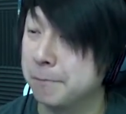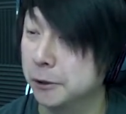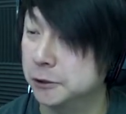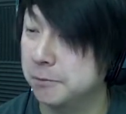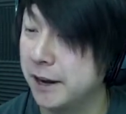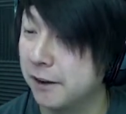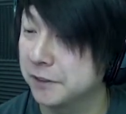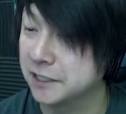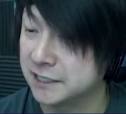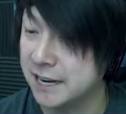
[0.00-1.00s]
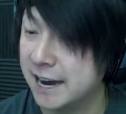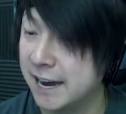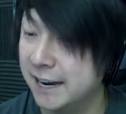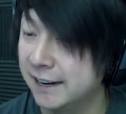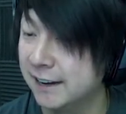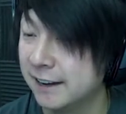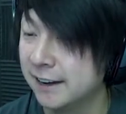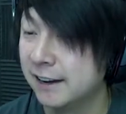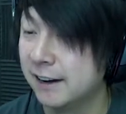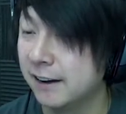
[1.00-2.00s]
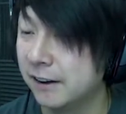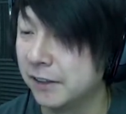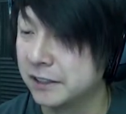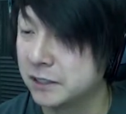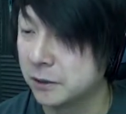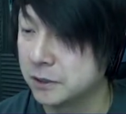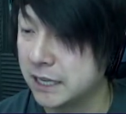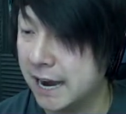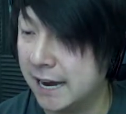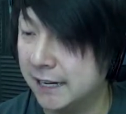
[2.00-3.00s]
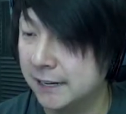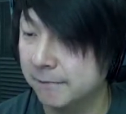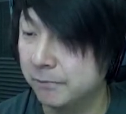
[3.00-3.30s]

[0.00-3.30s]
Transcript: and pushed me off the side. Oh, that's so sad.